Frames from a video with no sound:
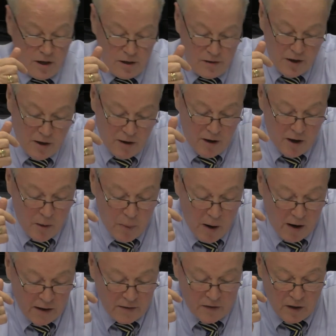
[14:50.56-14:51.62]
the earlier
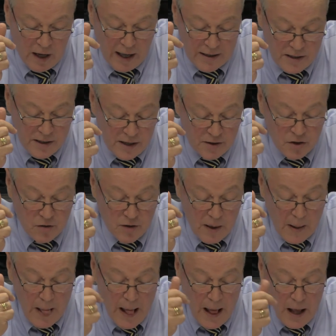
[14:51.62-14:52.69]
part of the last century,
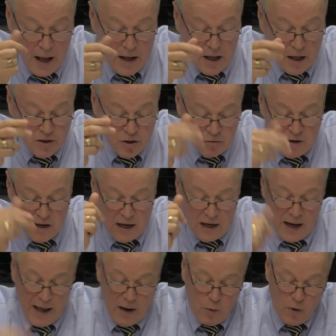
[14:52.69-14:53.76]
to
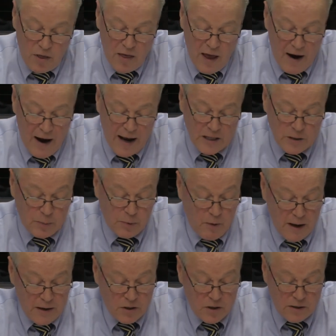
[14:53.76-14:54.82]
reconnect with their
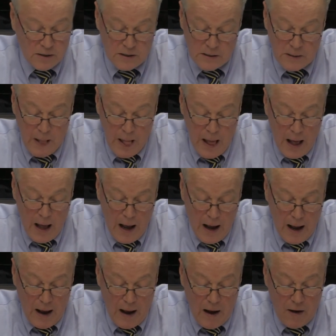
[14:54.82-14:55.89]
aspirations
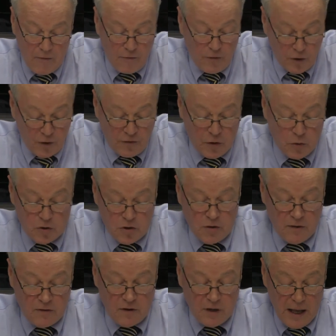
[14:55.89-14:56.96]
for the future
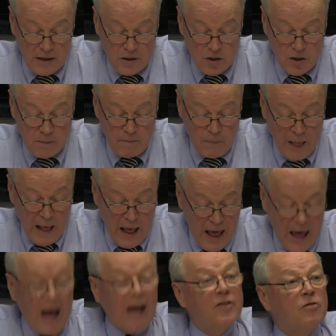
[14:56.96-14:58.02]
of the nation,
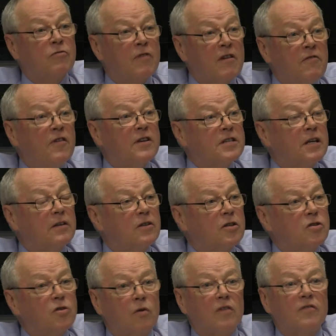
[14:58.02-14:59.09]
and to revisit the
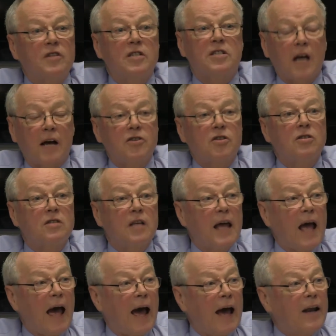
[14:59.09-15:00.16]
sort of discussions they
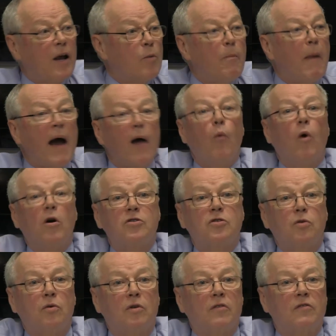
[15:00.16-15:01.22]
had about what
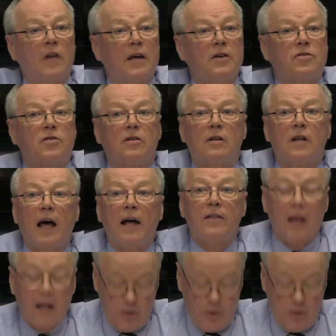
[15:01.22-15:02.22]
sort of nation that